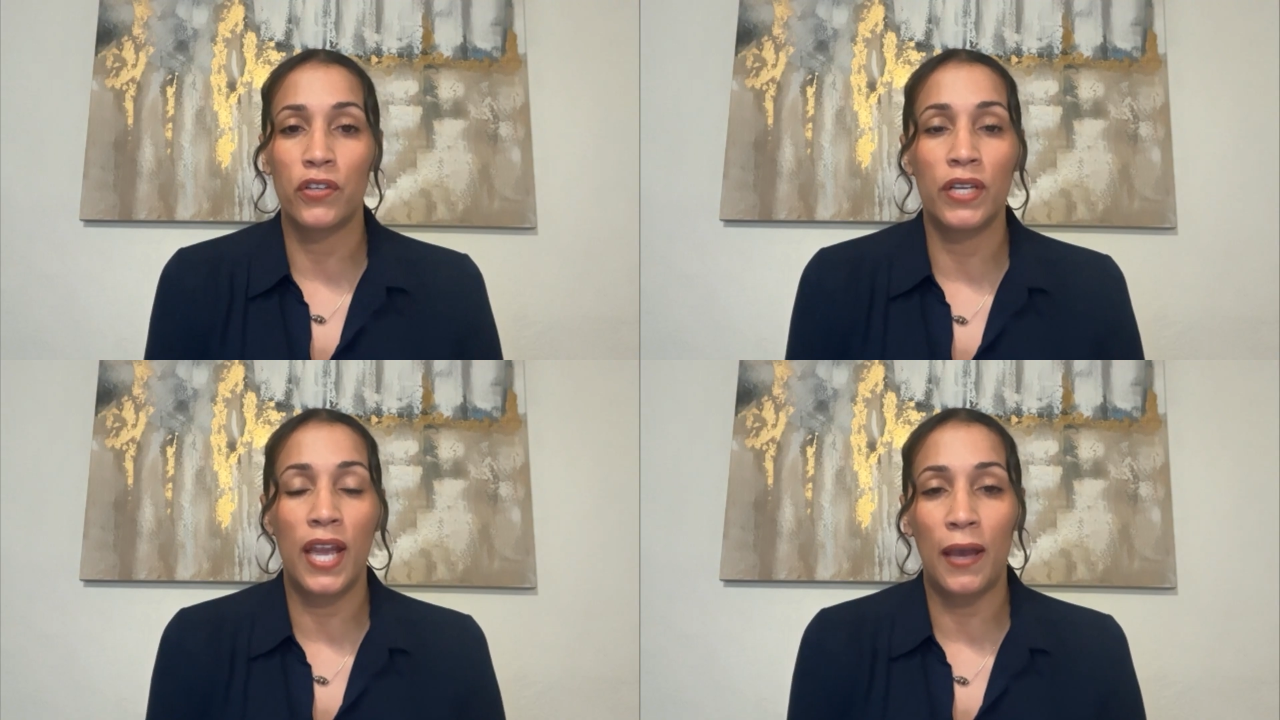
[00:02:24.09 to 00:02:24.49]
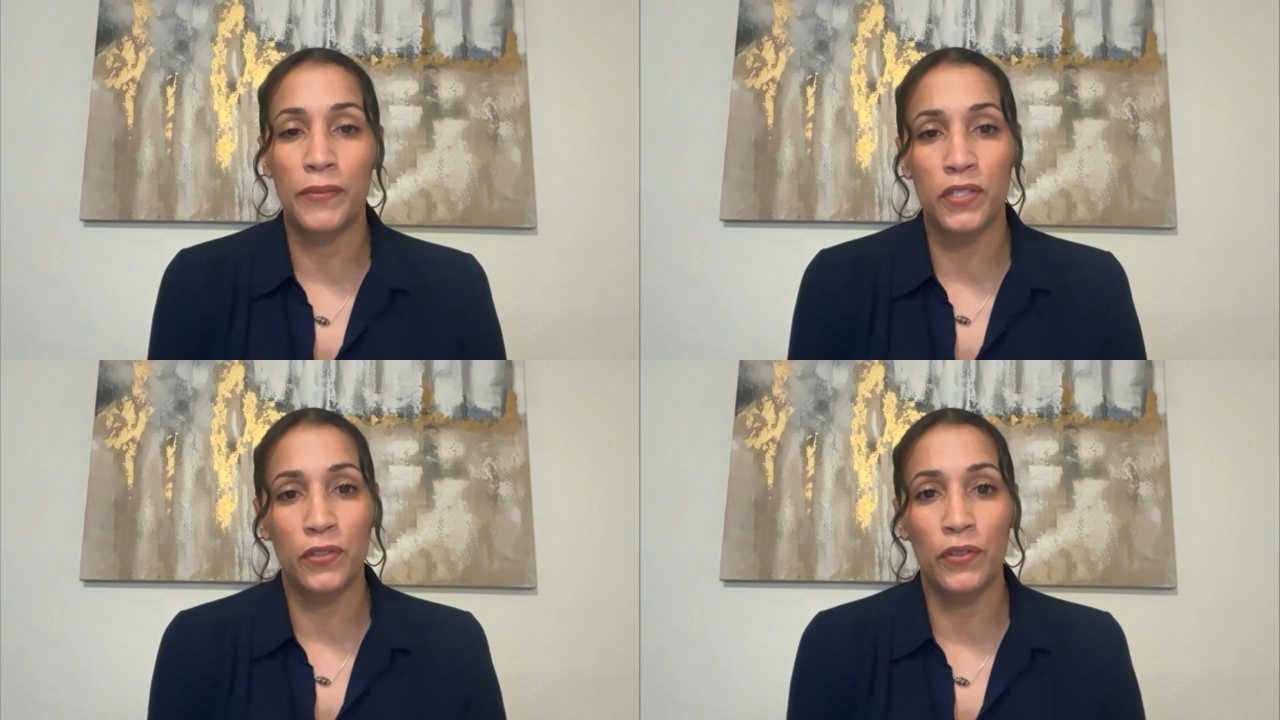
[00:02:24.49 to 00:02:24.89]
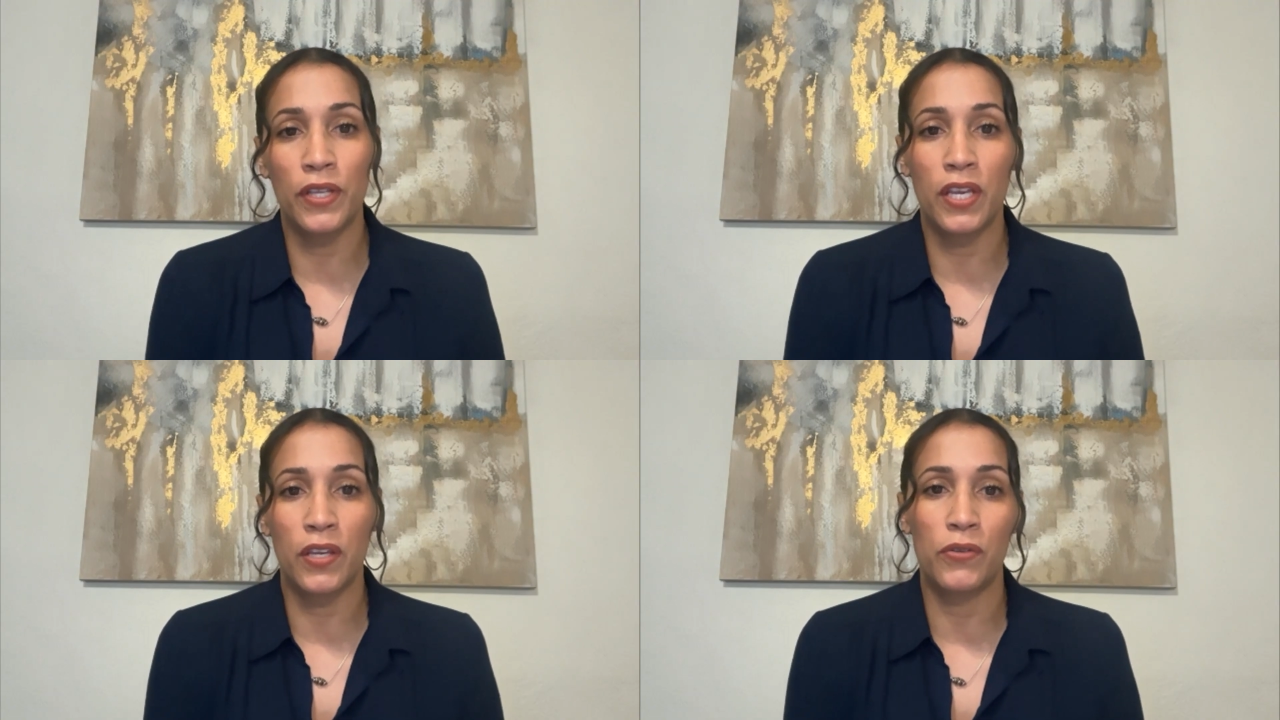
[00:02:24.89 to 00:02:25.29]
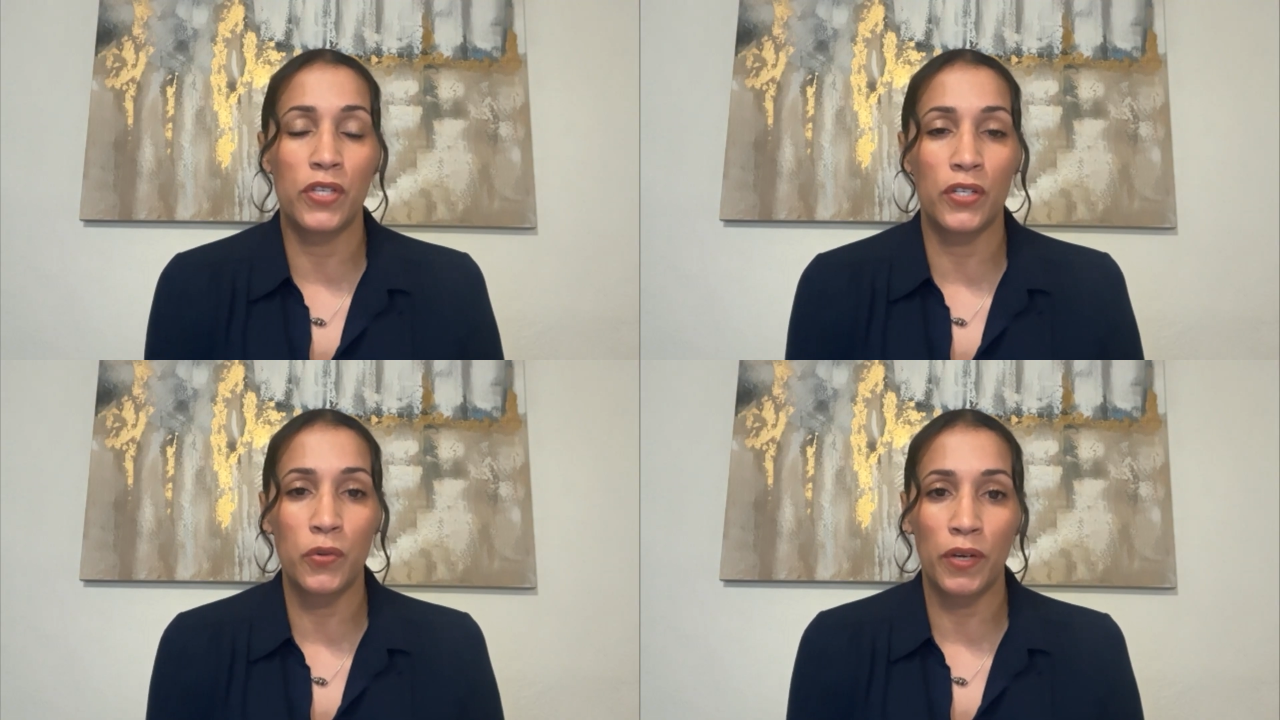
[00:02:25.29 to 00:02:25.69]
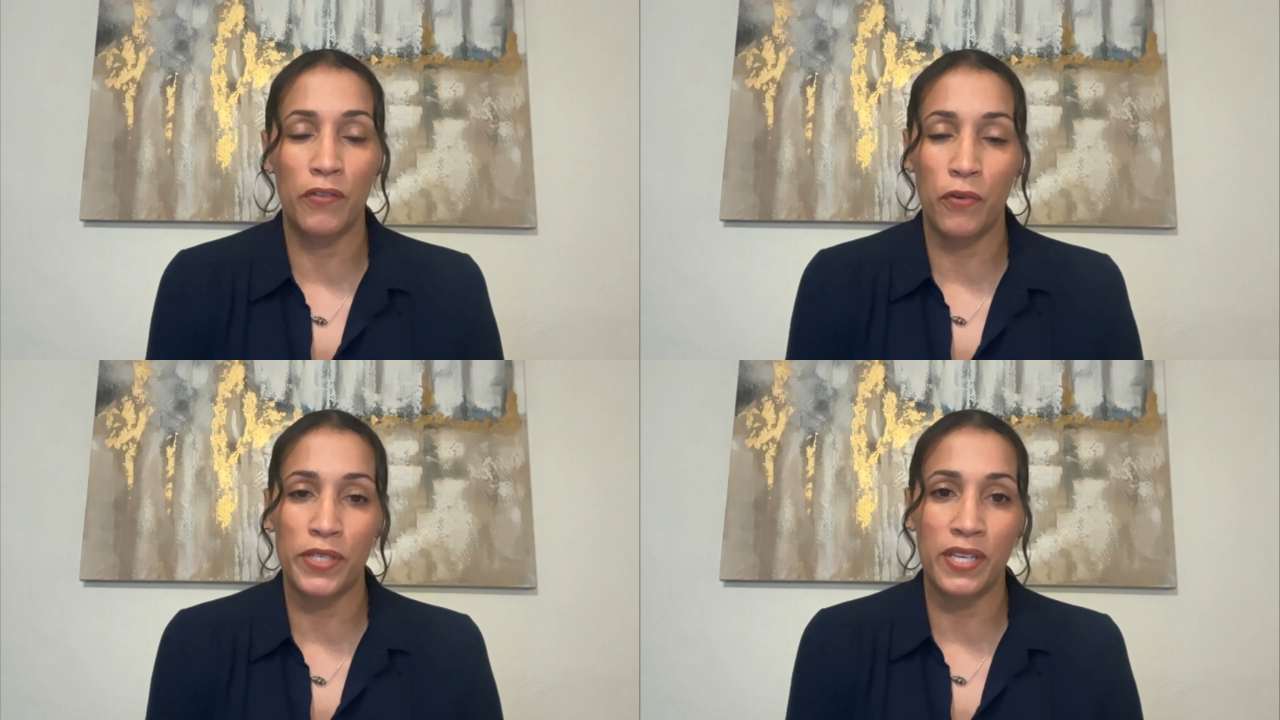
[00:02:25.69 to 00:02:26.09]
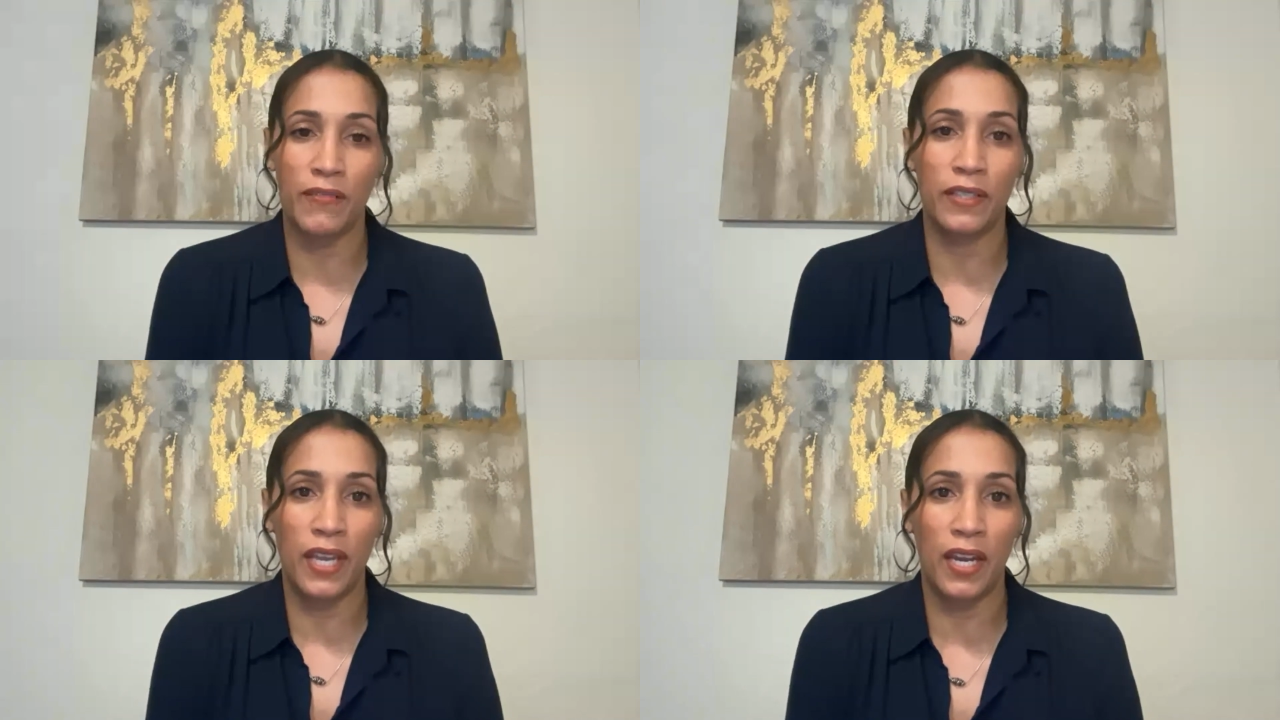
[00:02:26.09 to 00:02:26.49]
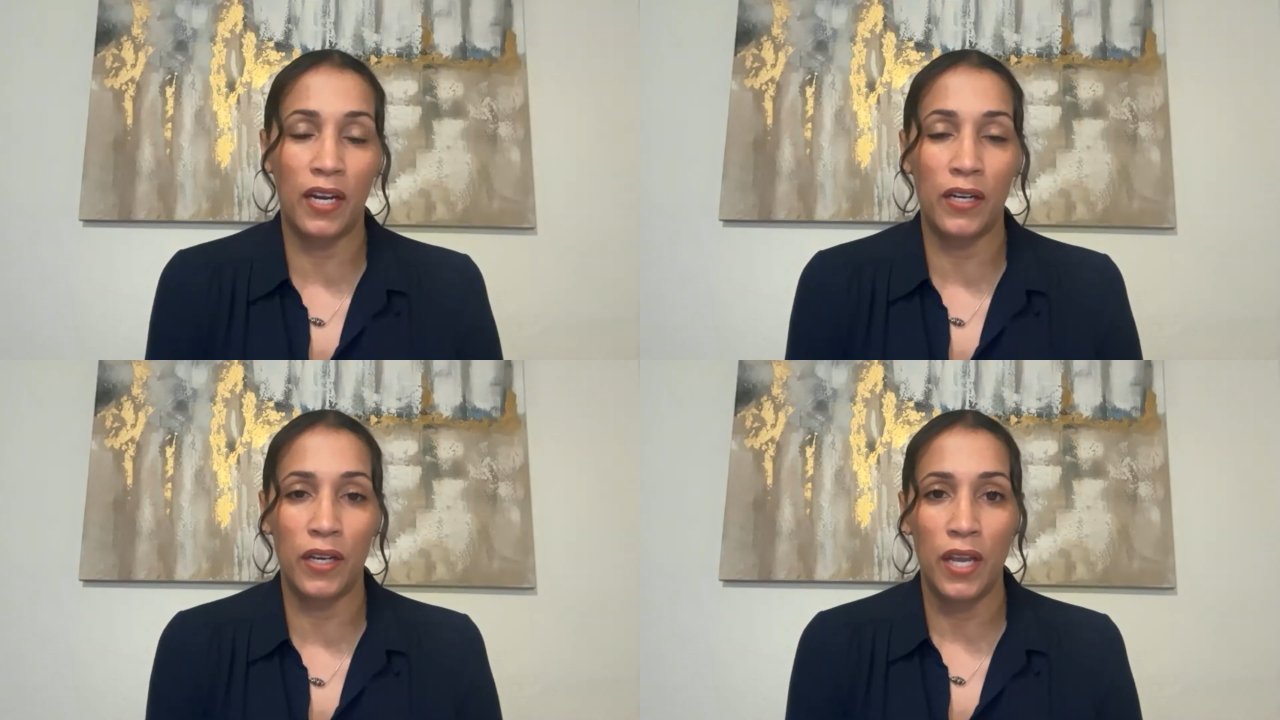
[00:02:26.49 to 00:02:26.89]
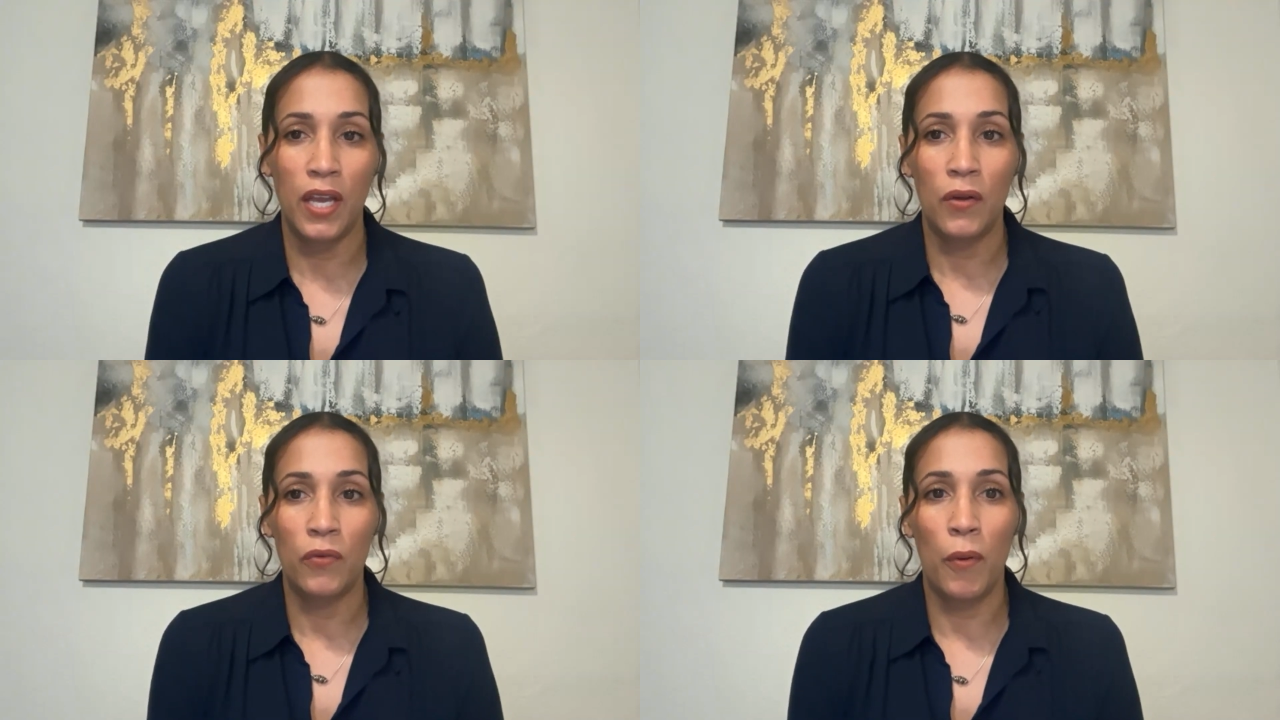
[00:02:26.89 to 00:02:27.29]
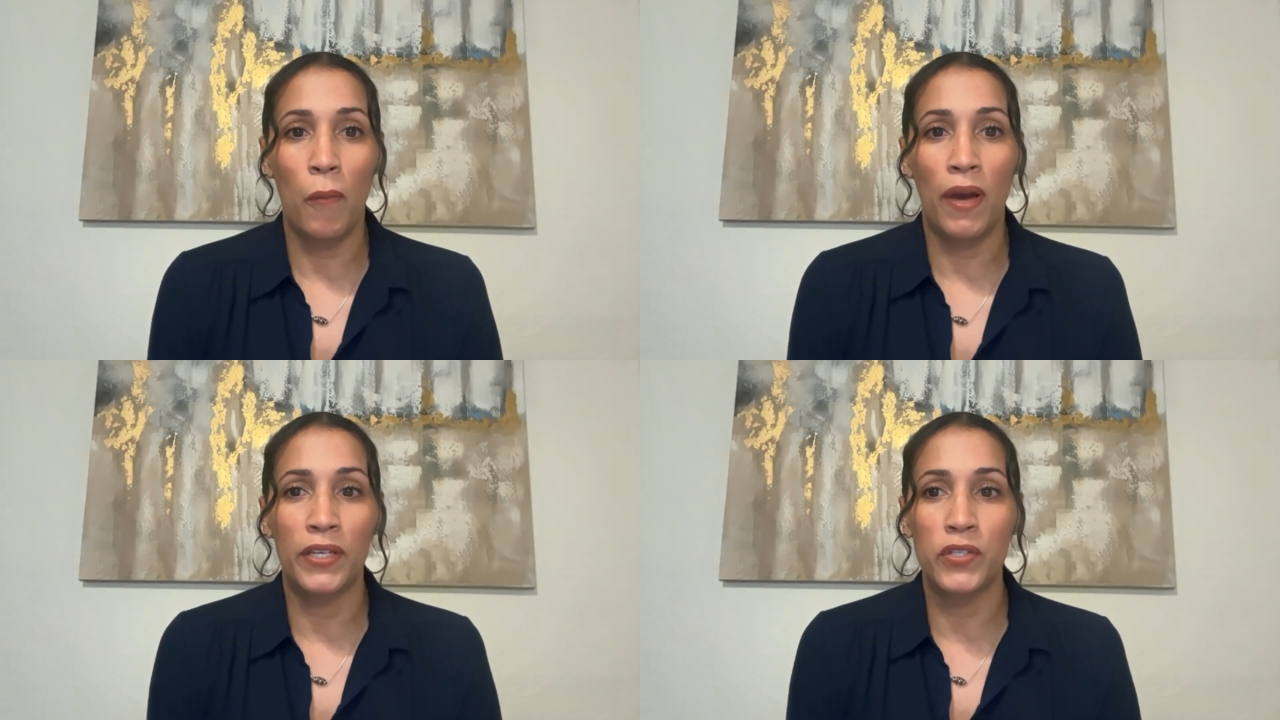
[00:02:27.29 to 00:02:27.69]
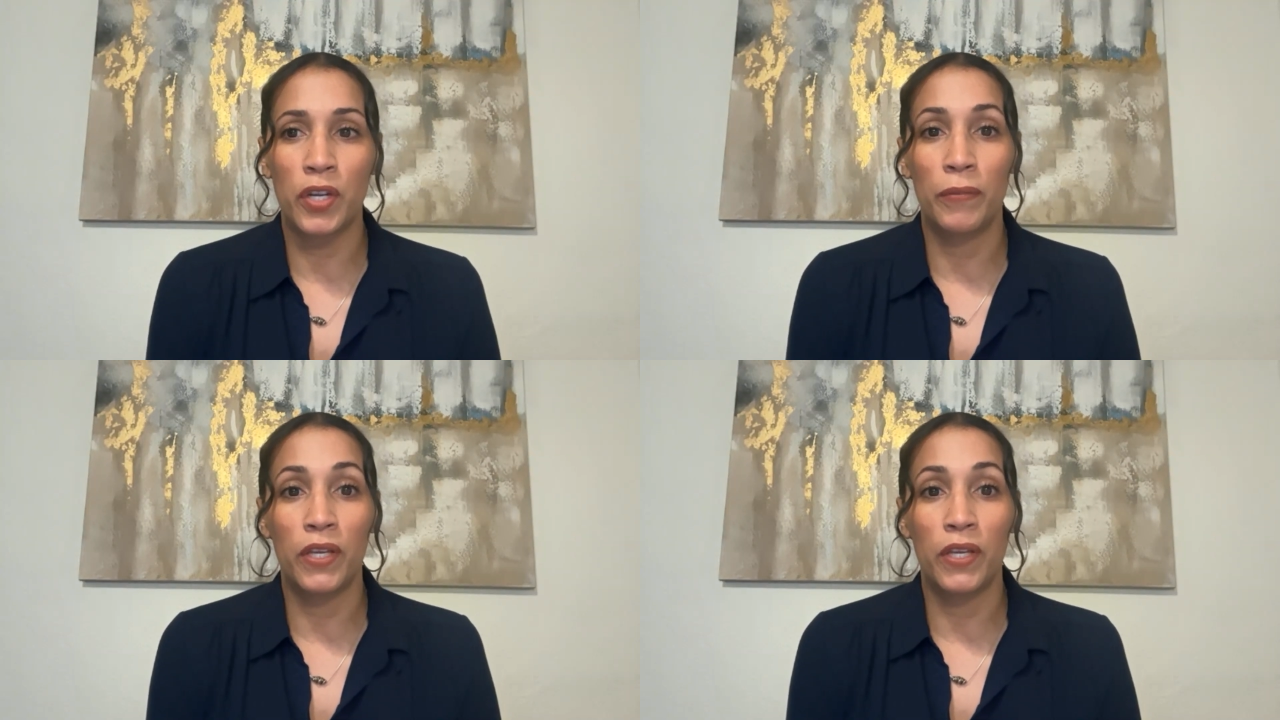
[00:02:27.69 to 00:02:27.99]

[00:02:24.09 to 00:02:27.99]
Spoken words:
you can absolutely use our 24/7 care and remote monitoring.